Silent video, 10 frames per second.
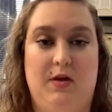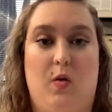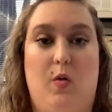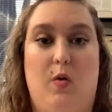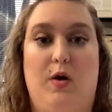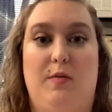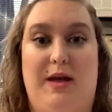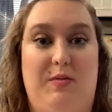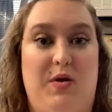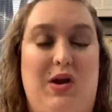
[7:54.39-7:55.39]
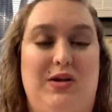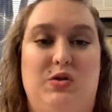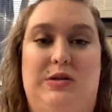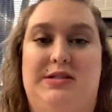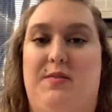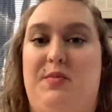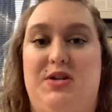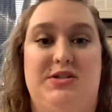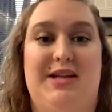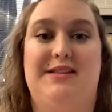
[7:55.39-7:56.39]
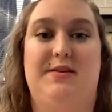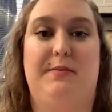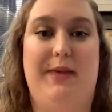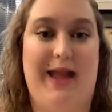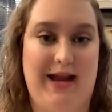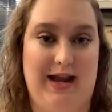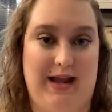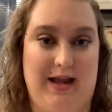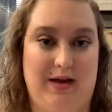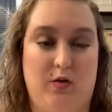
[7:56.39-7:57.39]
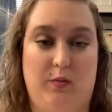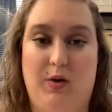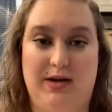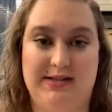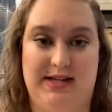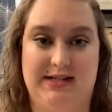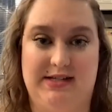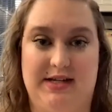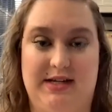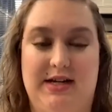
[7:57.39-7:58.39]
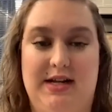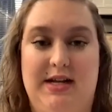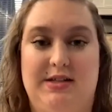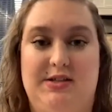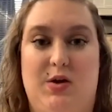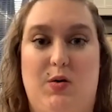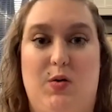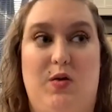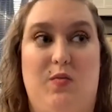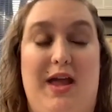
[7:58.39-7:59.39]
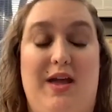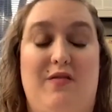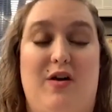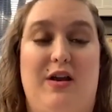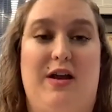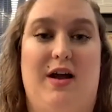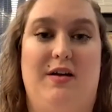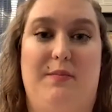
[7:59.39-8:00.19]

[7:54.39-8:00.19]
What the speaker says: or maybe your insurance company just hasn't paid it yet or processed it. So you may have already gotten a